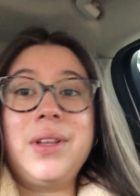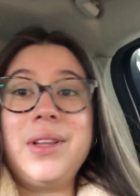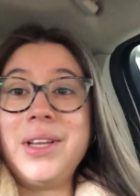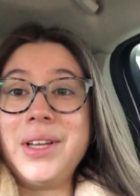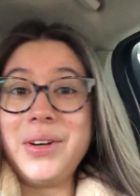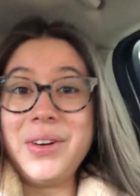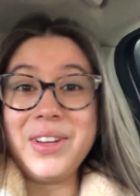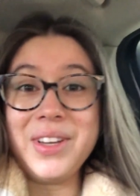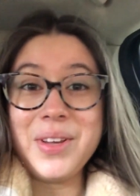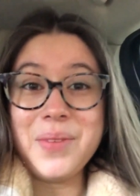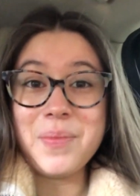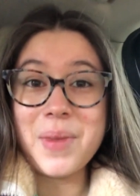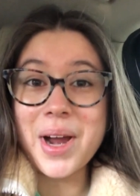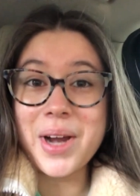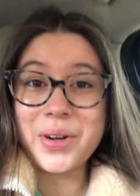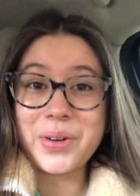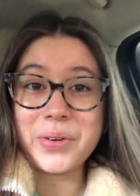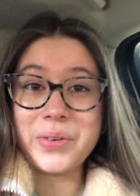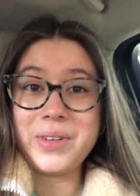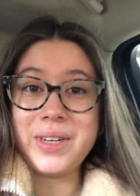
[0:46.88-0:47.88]
literally
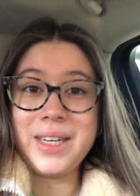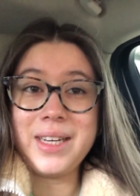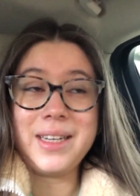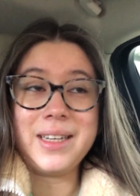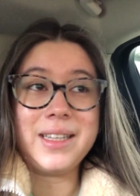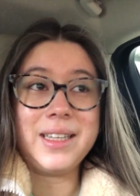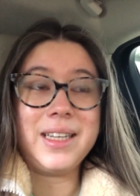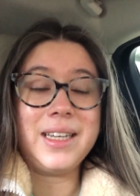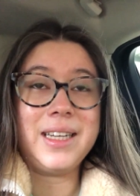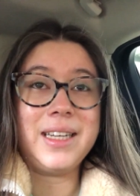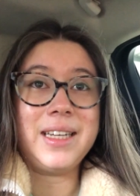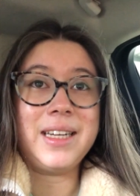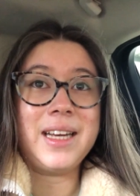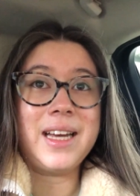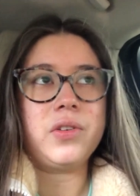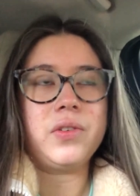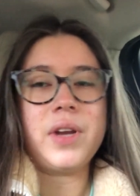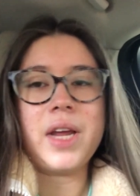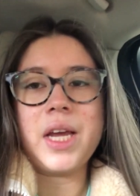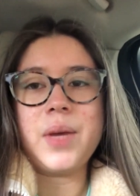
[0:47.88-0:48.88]

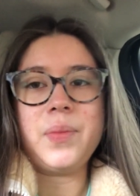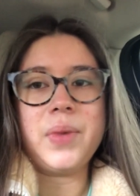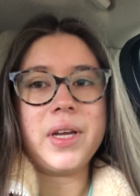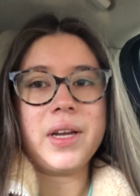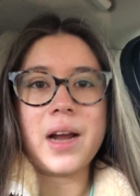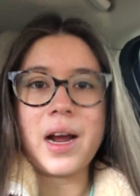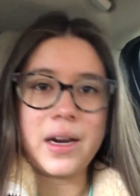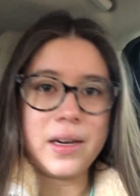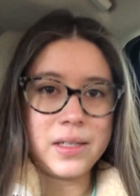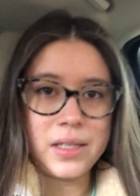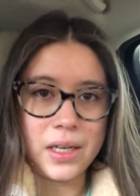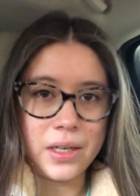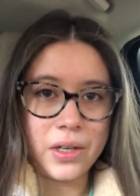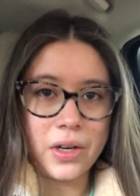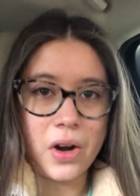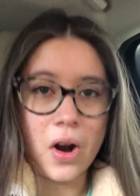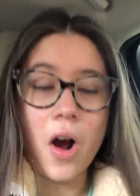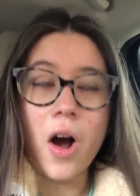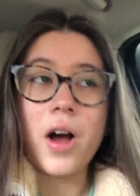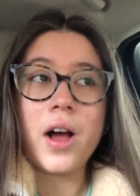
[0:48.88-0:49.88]
microneedling, you name it, I've done
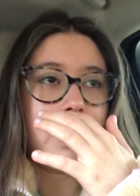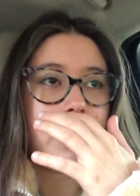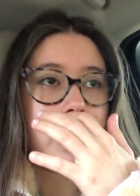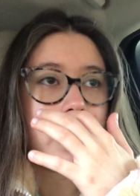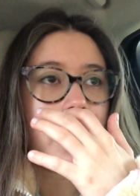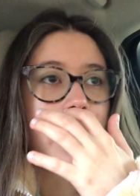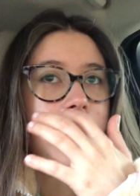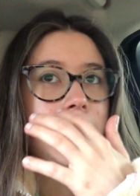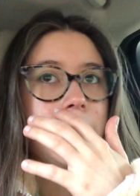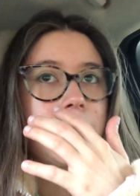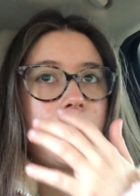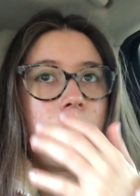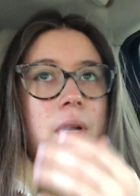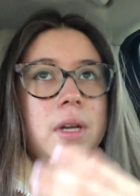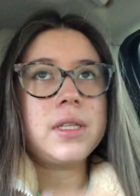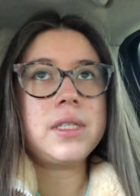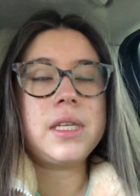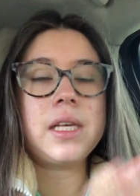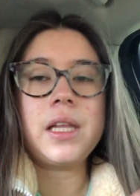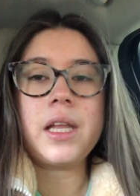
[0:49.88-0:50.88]
it all. Um, so I just
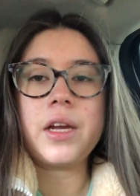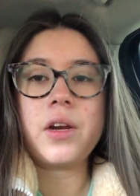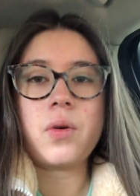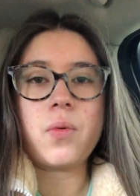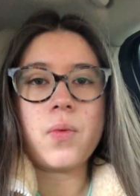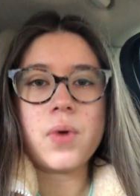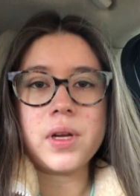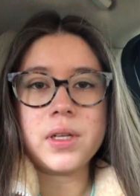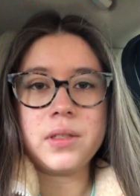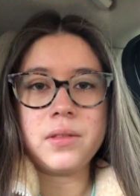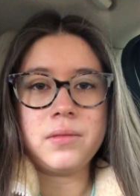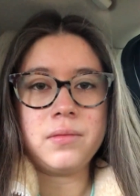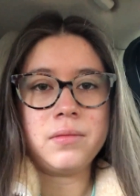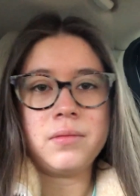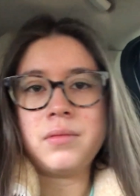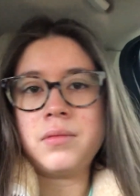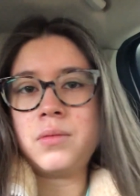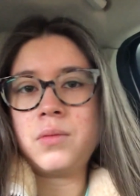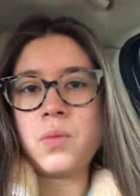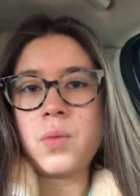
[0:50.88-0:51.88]
want to see like what
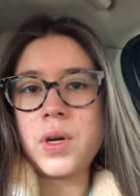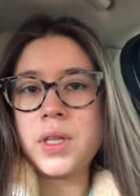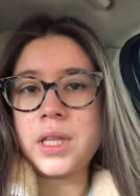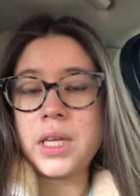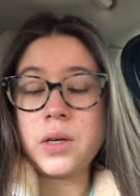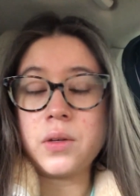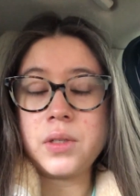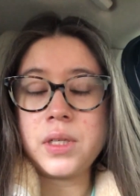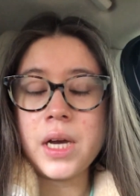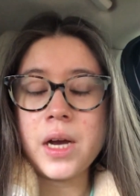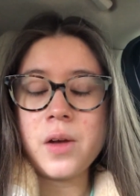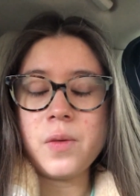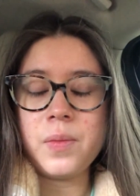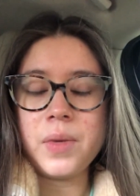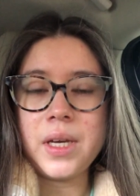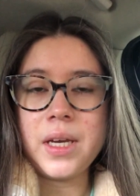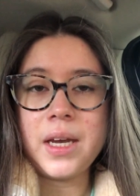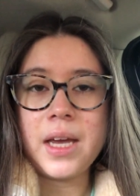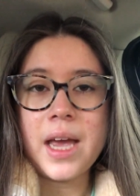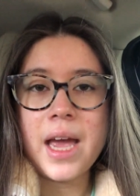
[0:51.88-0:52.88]
what they'll tell
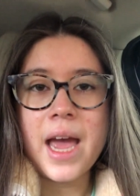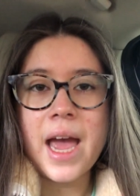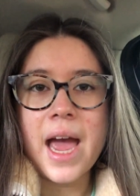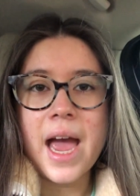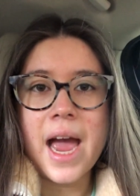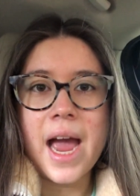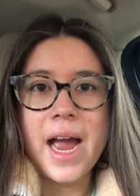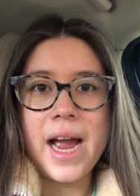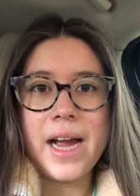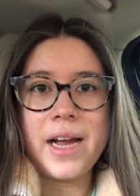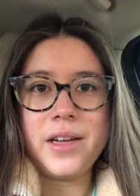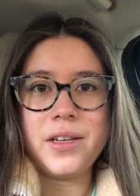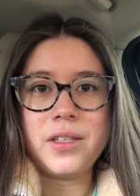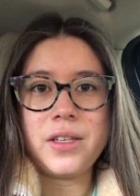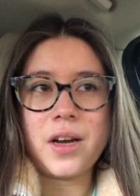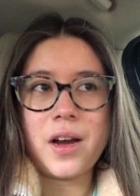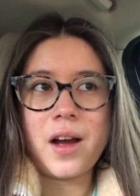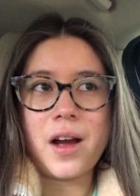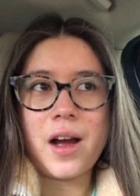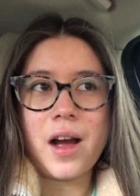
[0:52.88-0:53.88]
me,
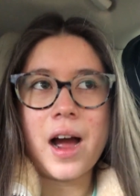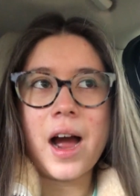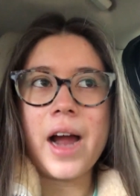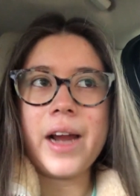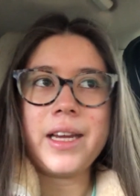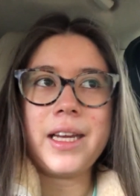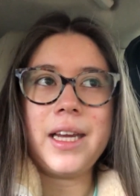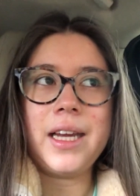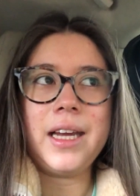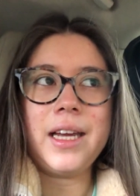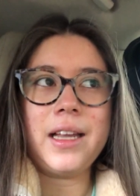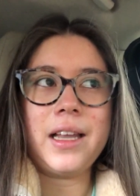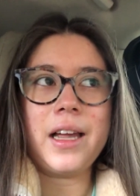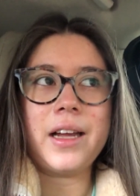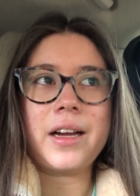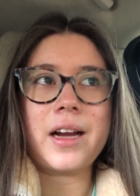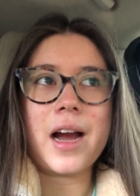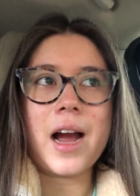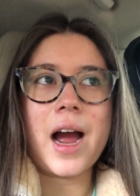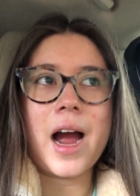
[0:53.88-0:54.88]
and high key,
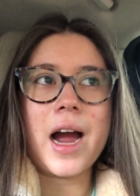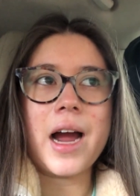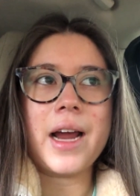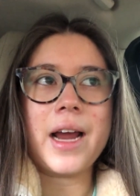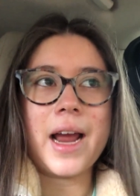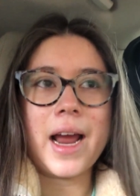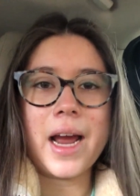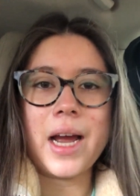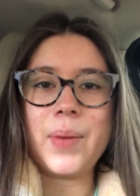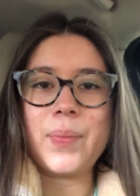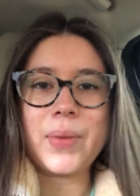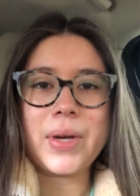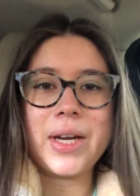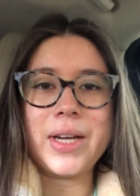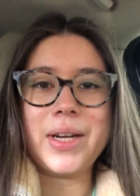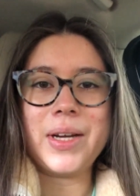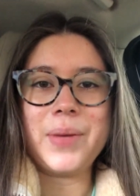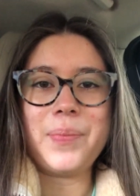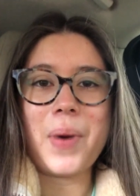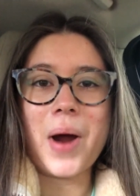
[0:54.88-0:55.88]
like I am
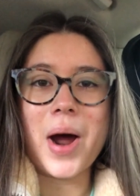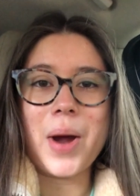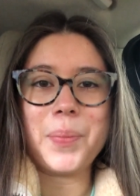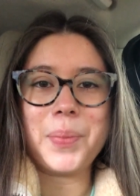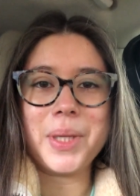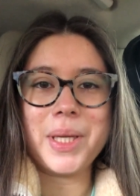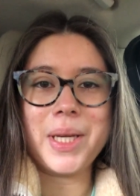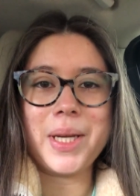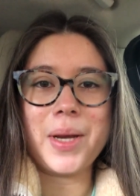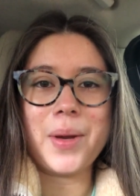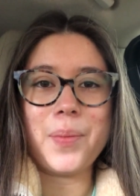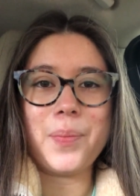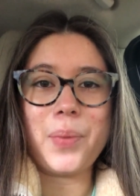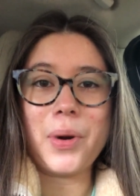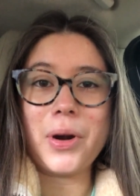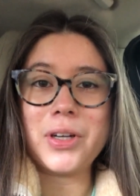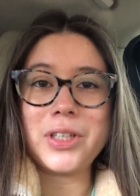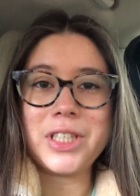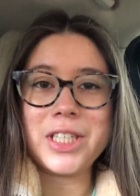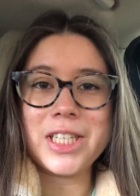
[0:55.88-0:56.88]
gonna probably
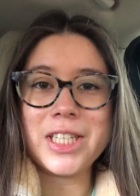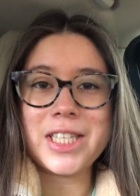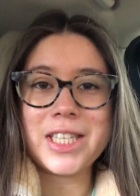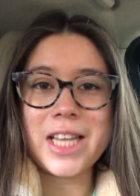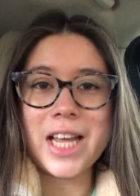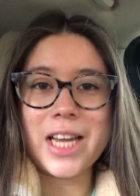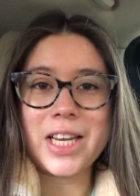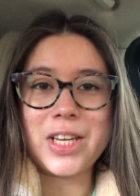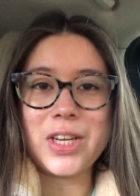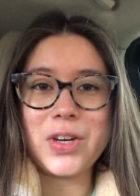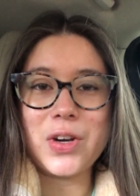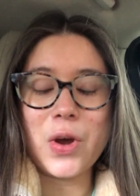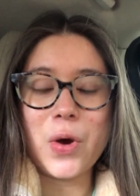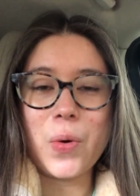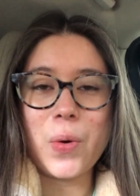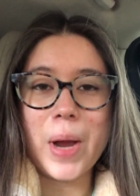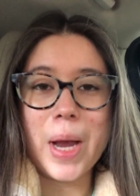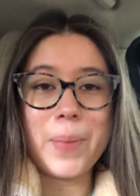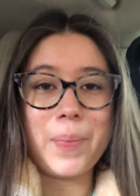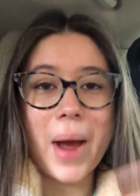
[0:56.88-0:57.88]
purchase like, you
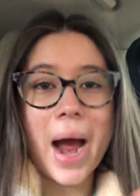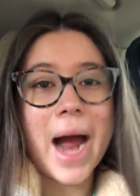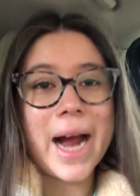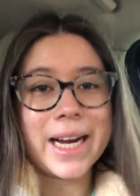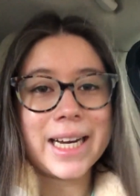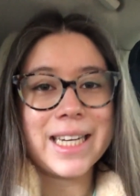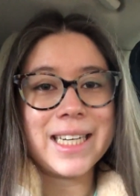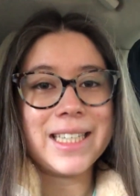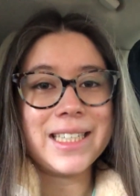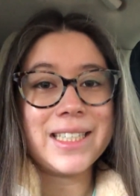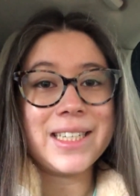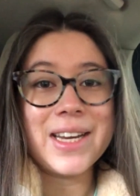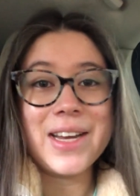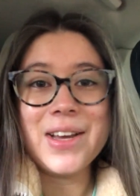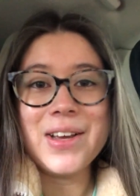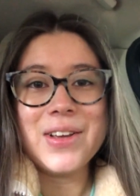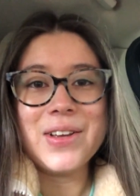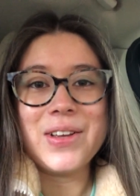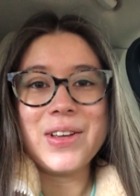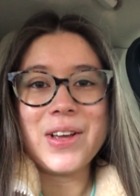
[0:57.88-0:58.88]
know, a package.
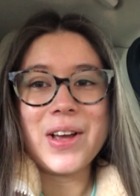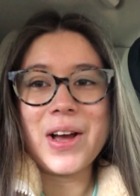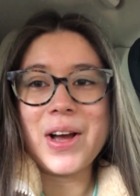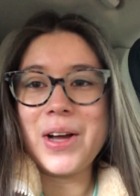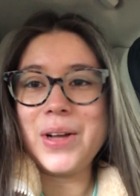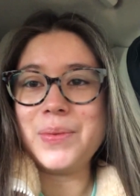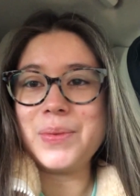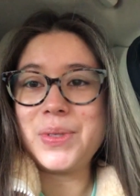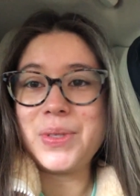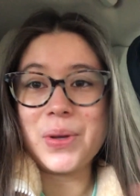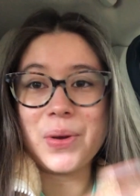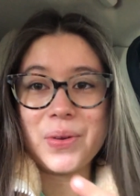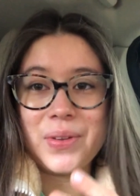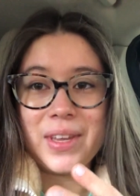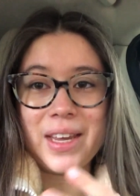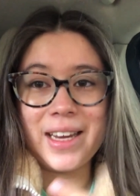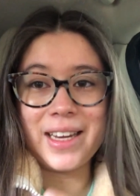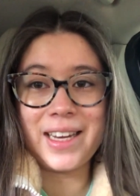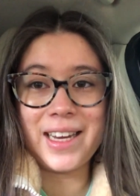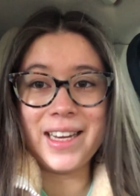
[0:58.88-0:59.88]
Um, so
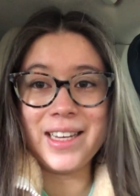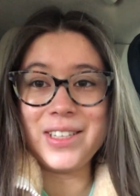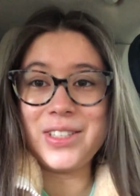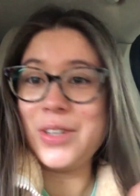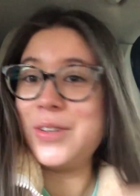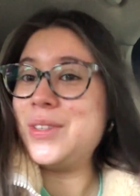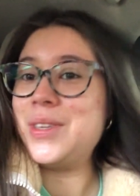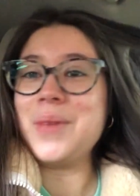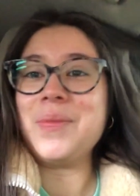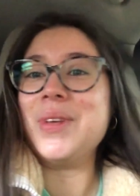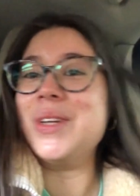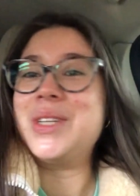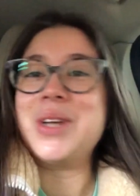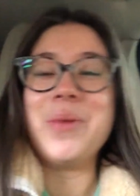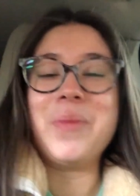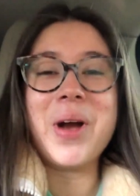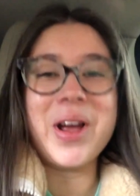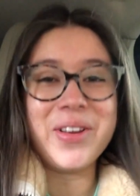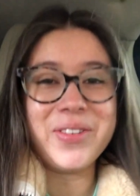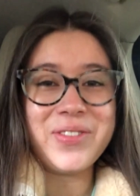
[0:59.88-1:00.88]
they can do something
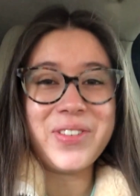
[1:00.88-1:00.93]
to my